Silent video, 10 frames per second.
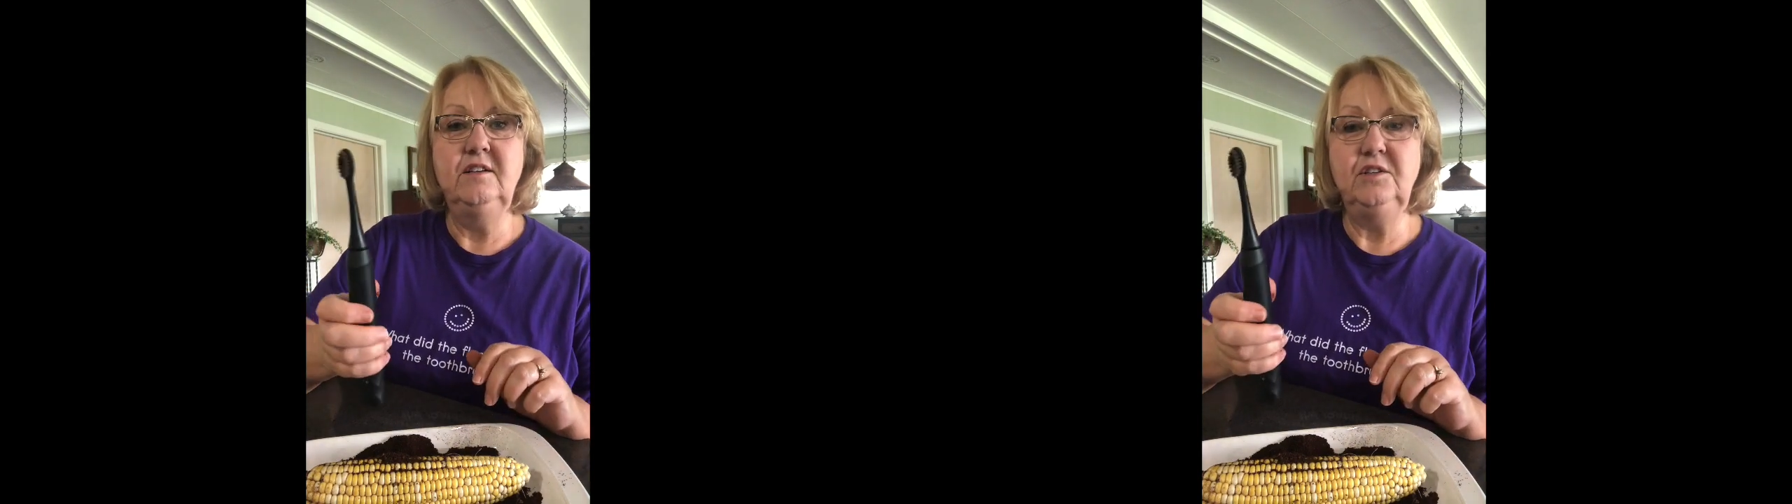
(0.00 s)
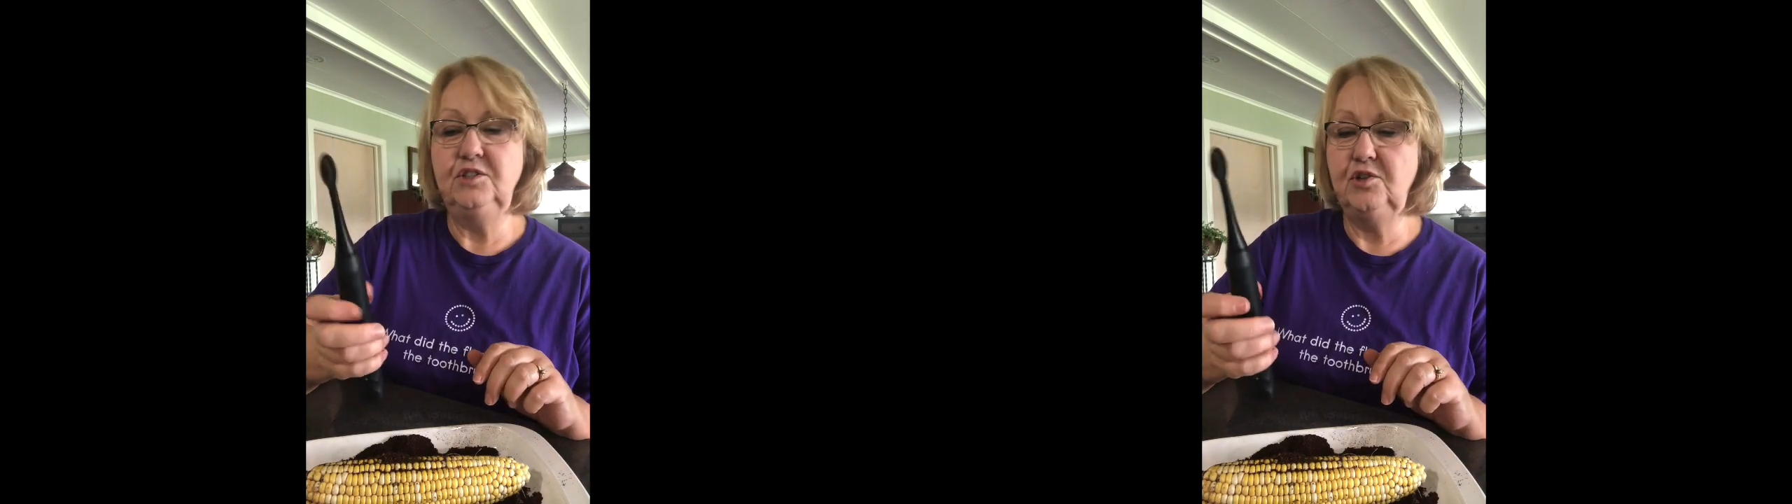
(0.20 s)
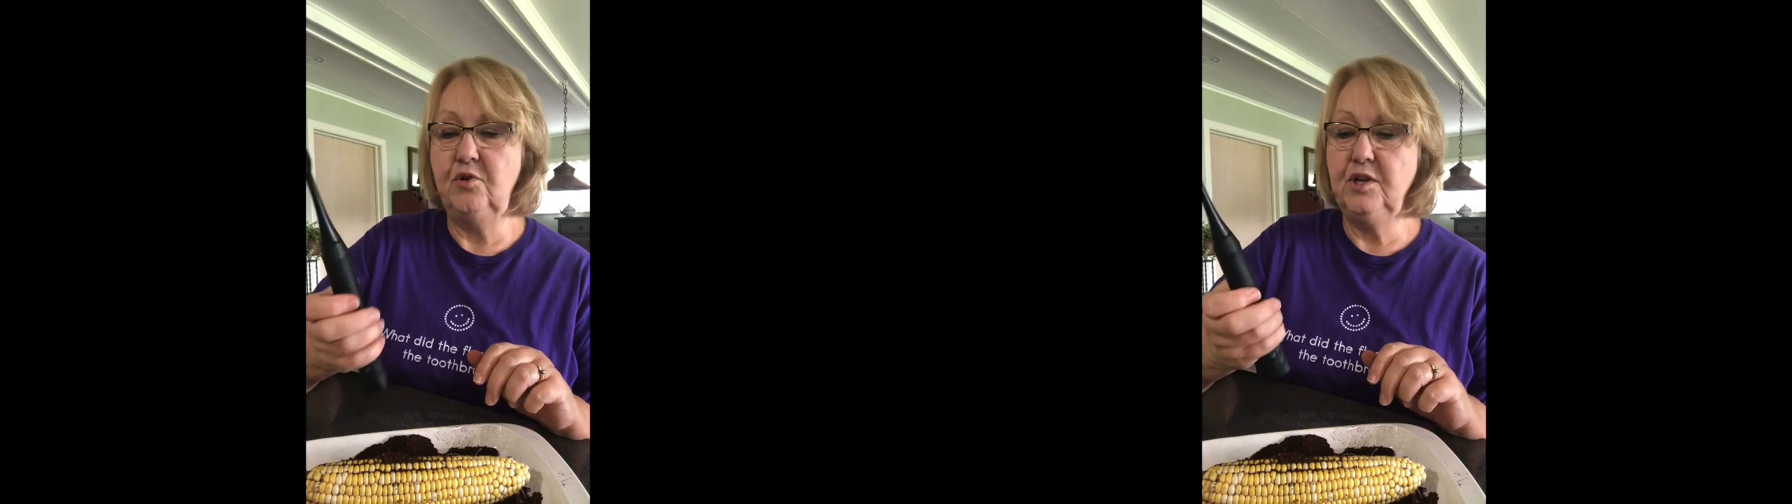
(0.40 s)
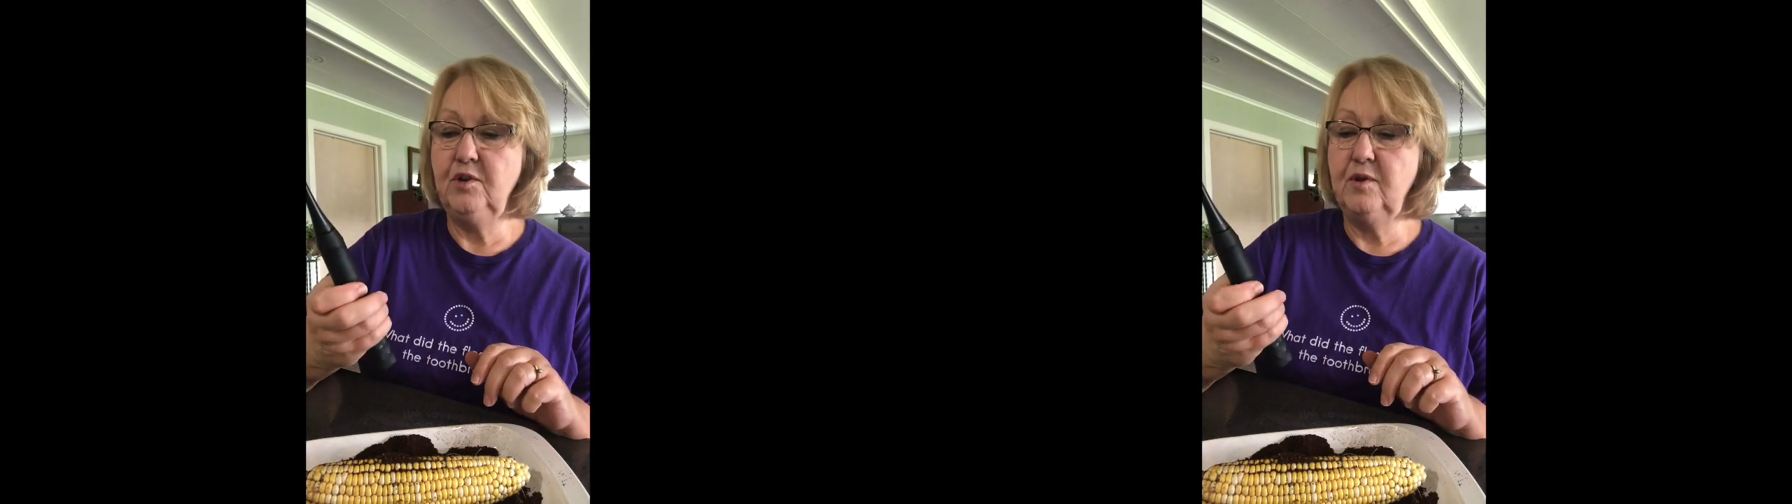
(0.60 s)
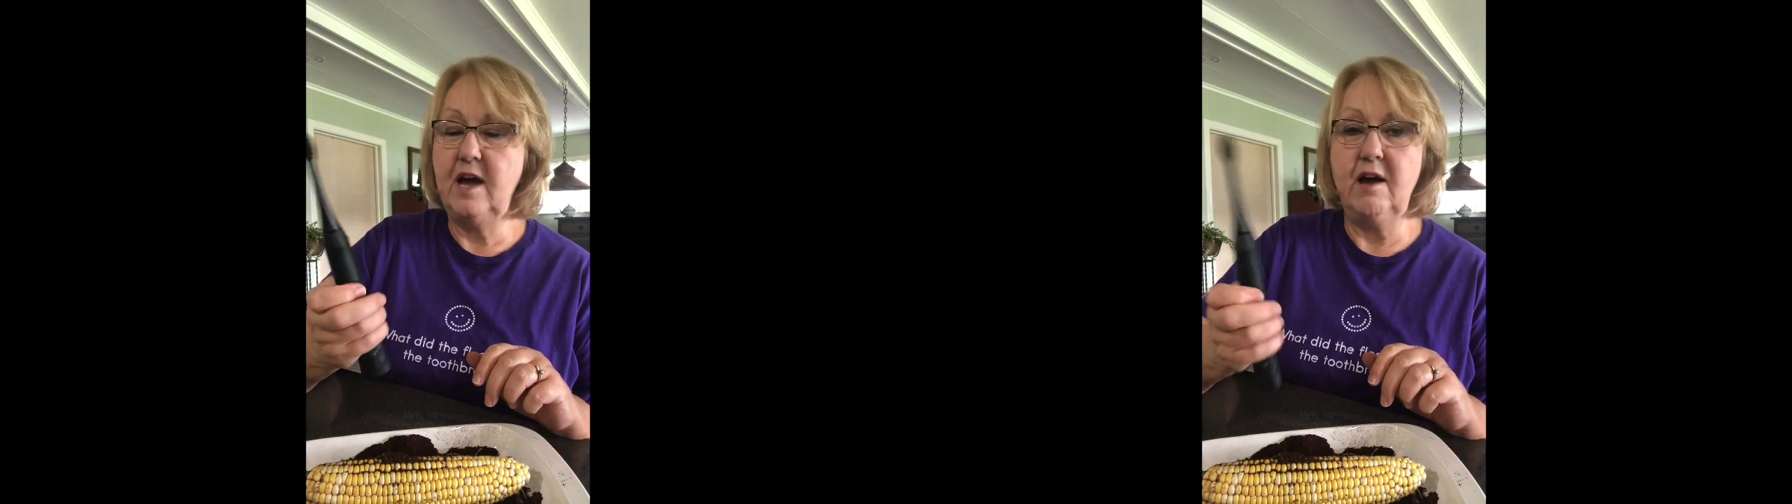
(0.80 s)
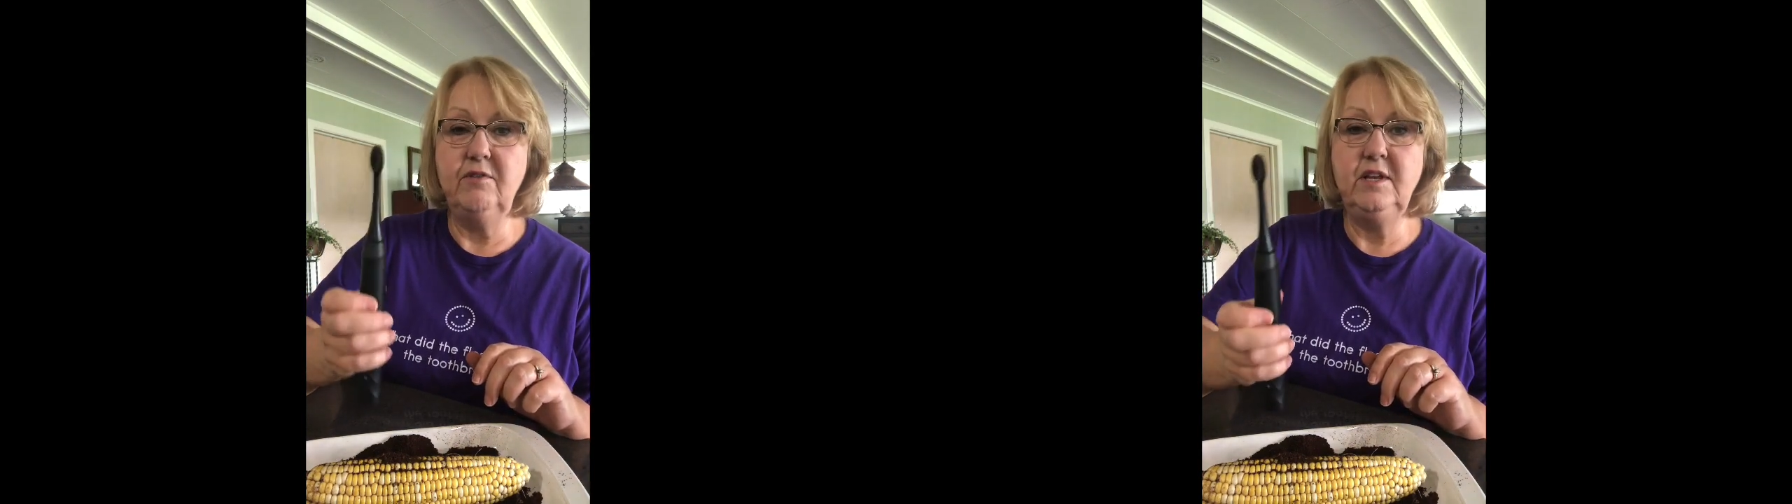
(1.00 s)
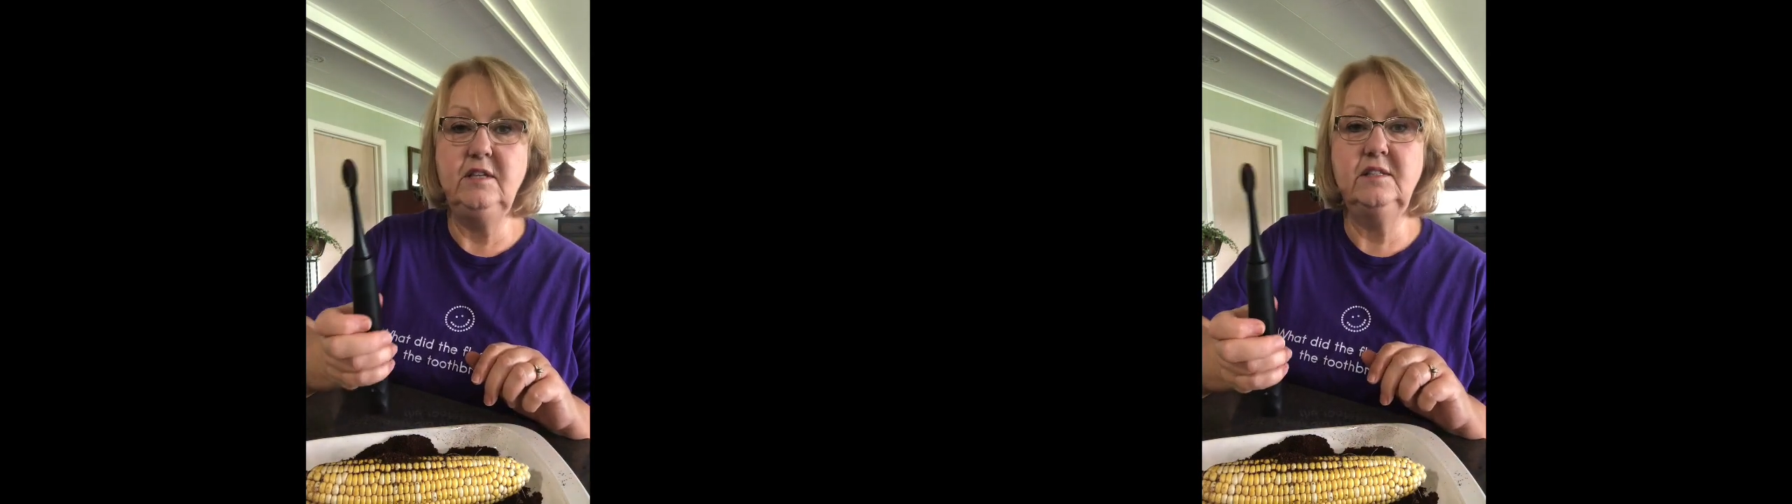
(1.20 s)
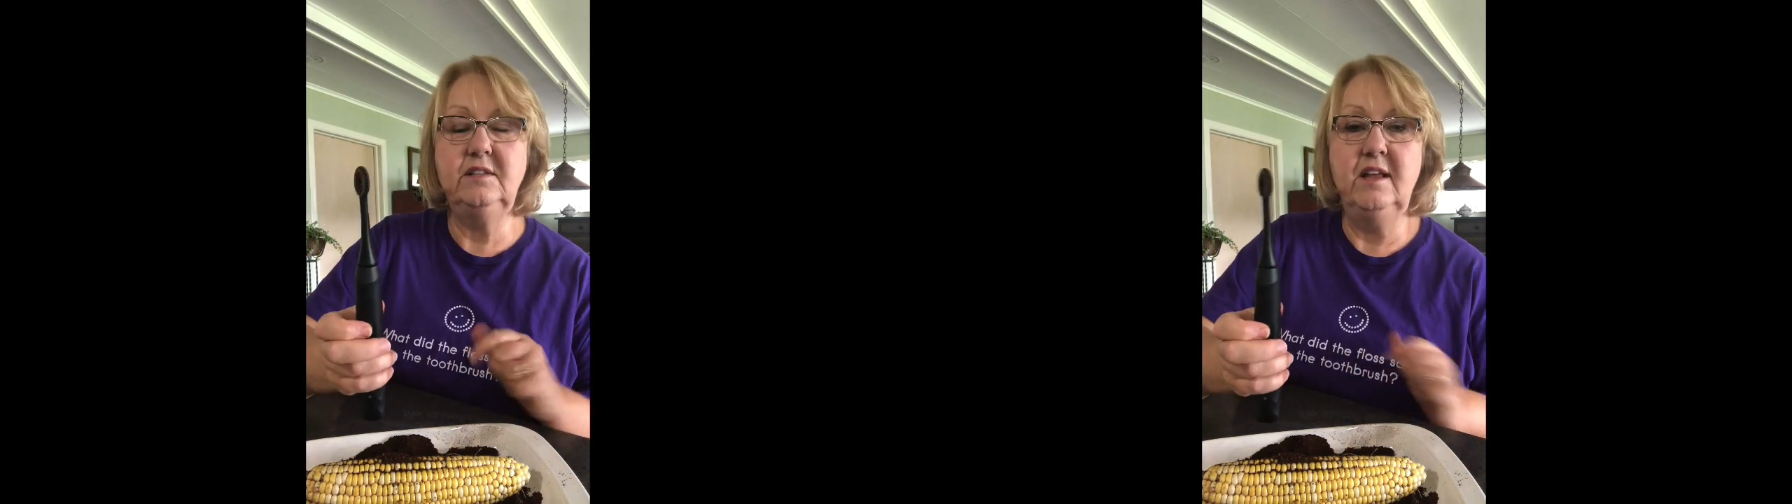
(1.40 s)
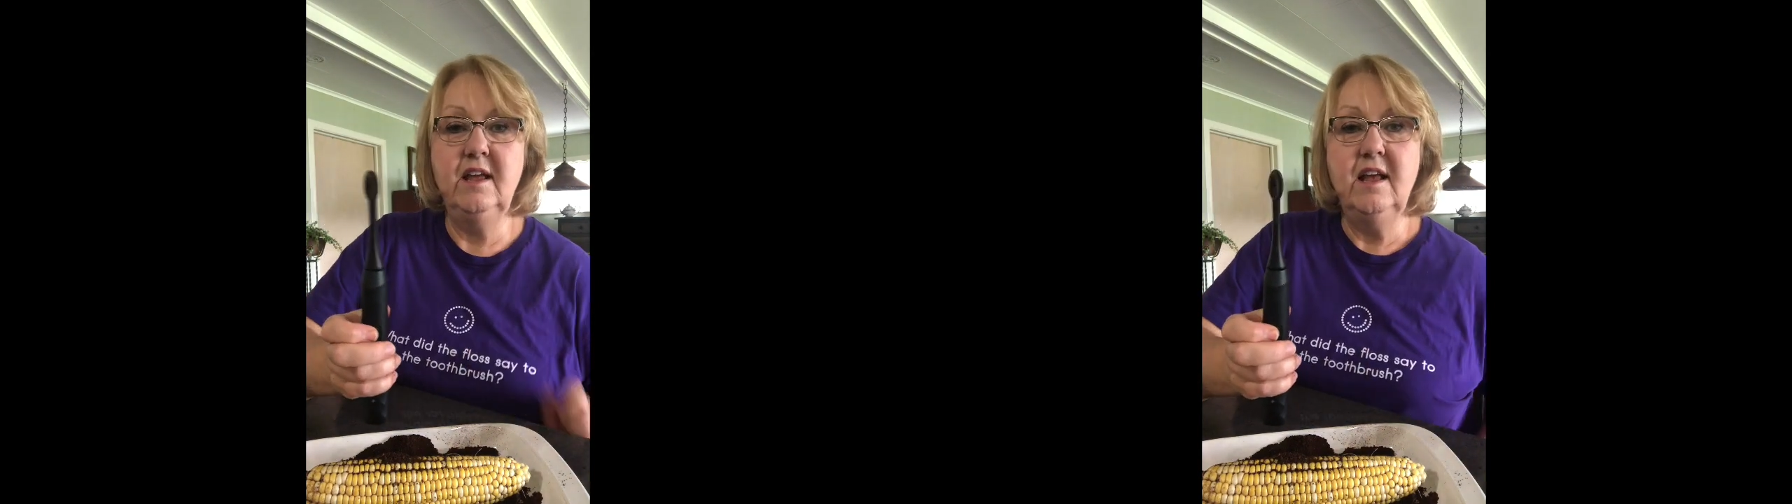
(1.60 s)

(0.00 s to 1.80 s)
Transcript: showing you how these